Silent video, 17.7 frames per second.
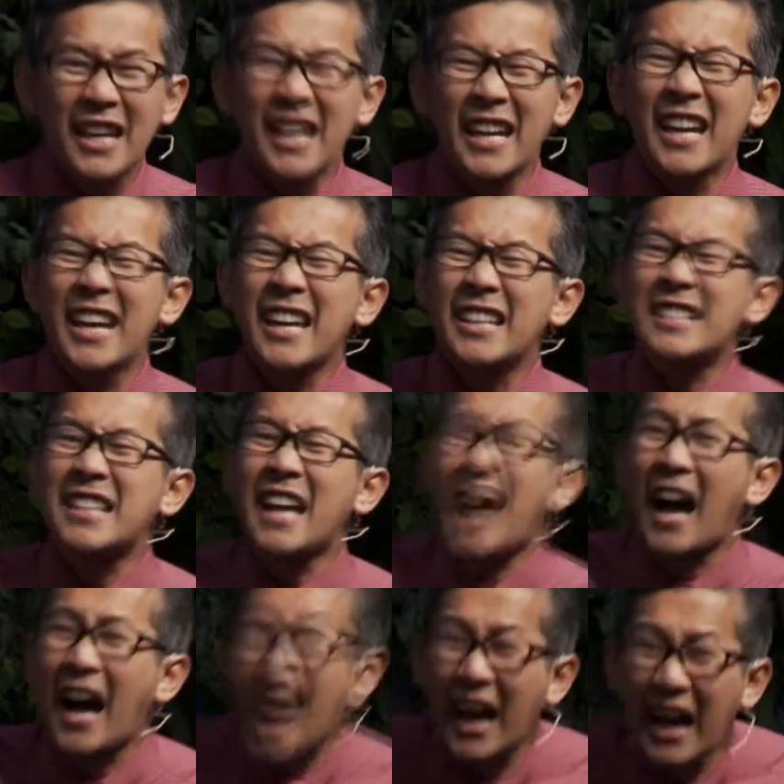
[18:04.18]
its
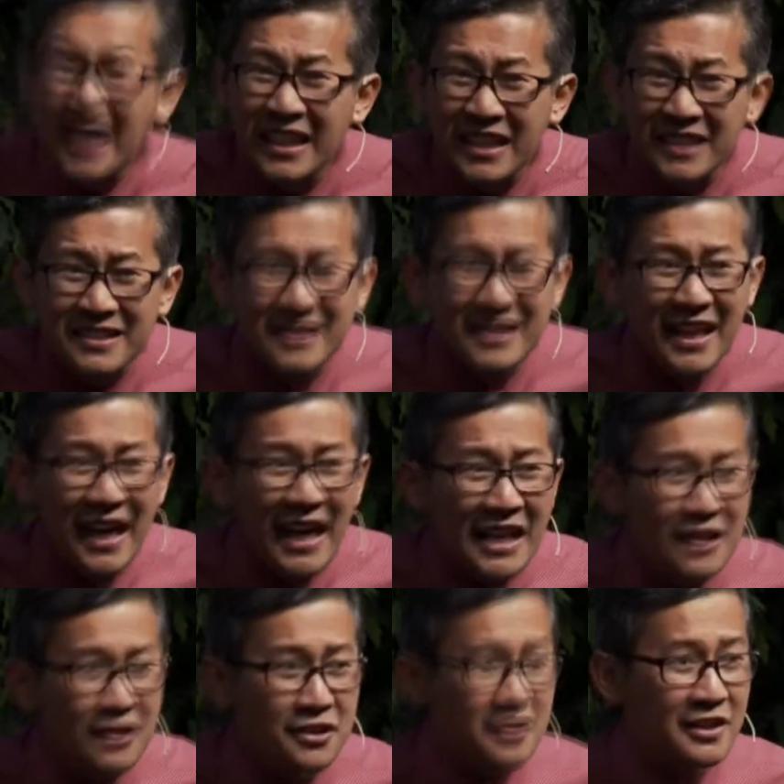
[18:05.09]
highest
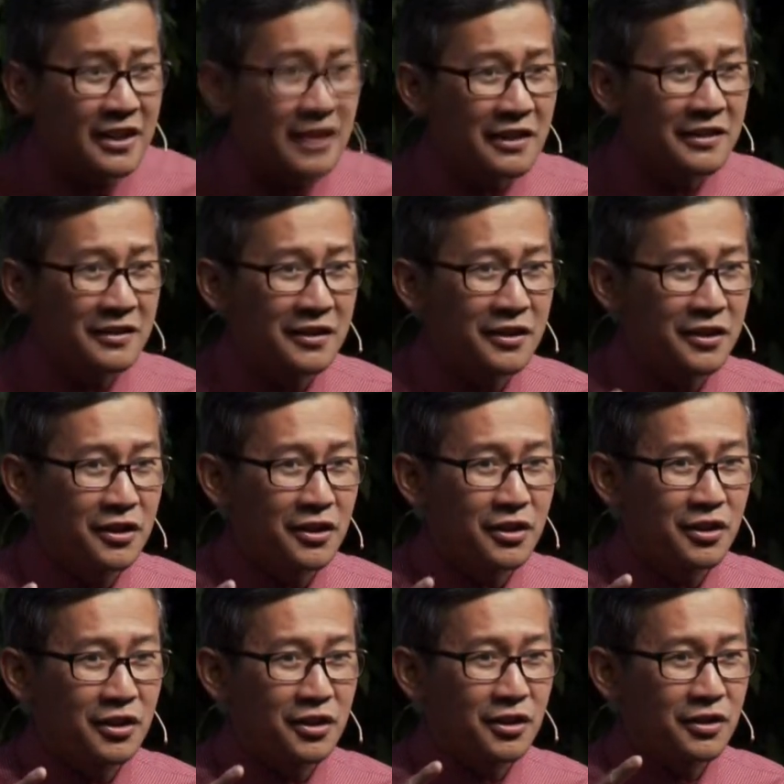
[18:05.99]
energy
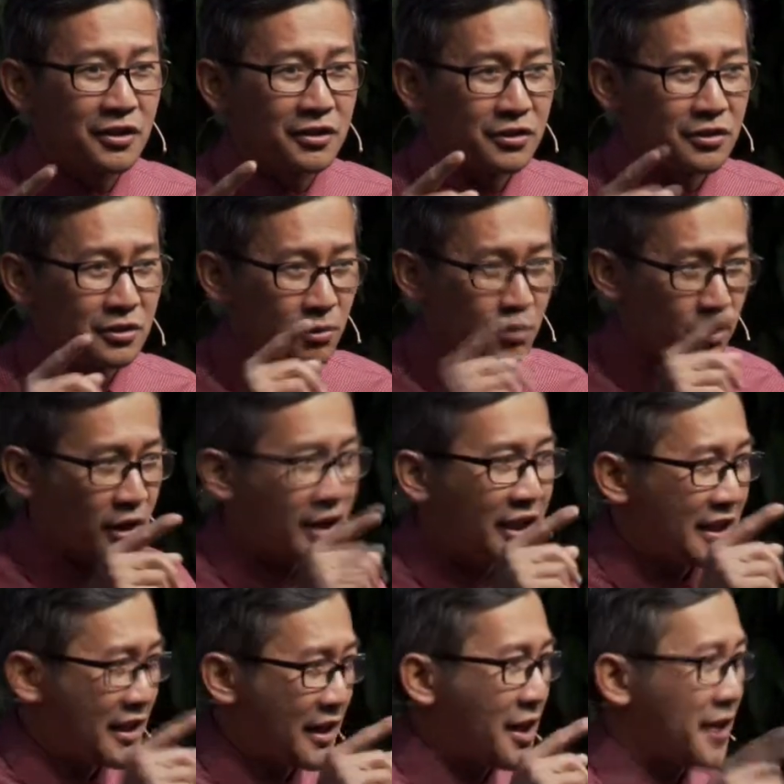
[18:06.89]
to work
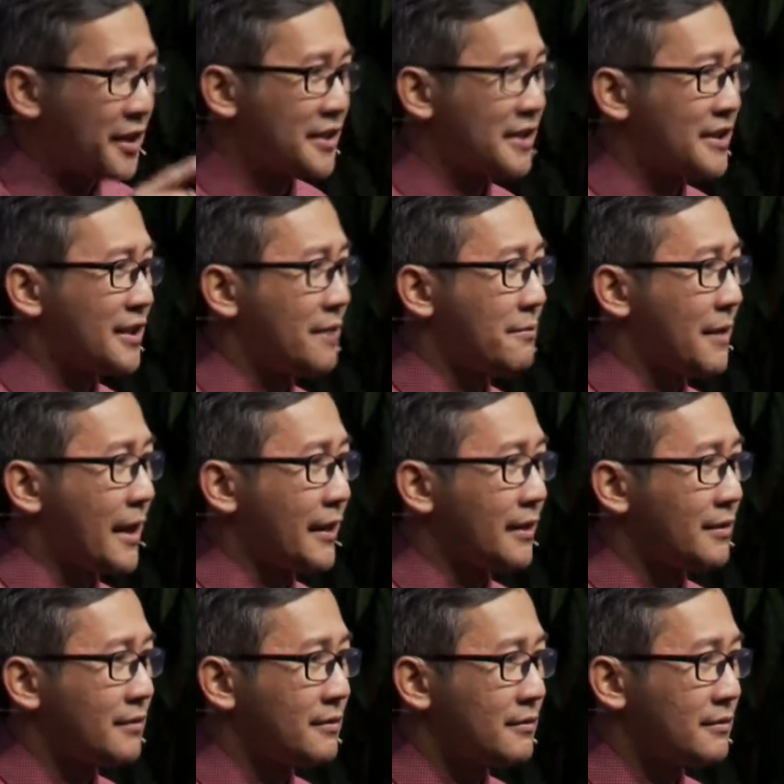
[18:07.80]
in the heart and in the mind.
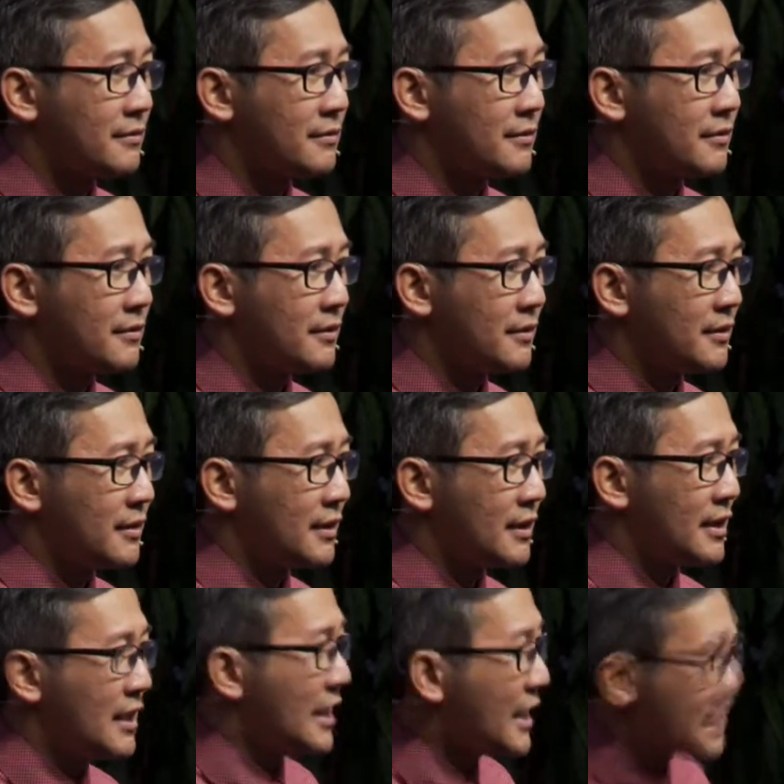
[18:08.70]

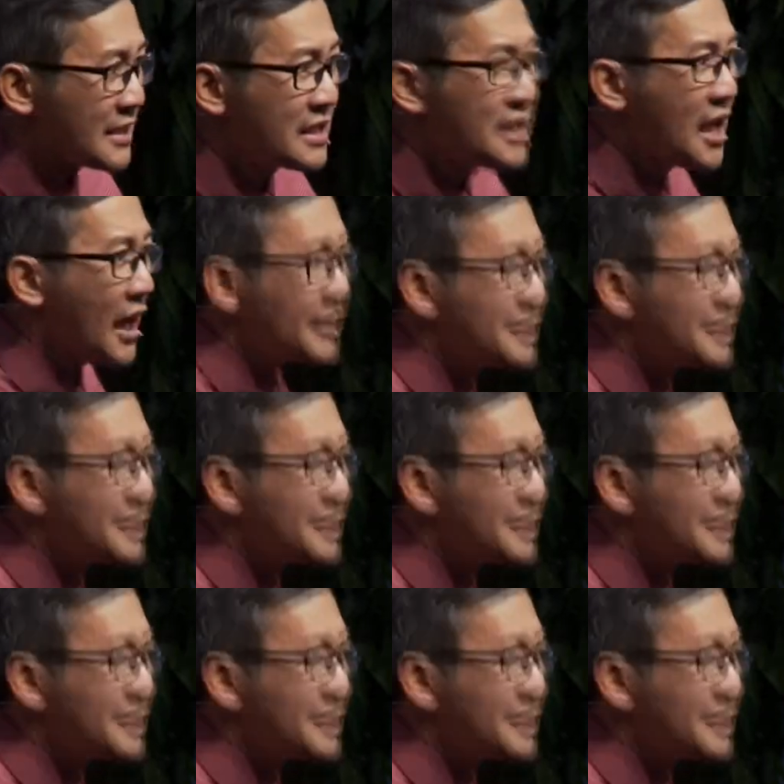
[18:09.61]
It's not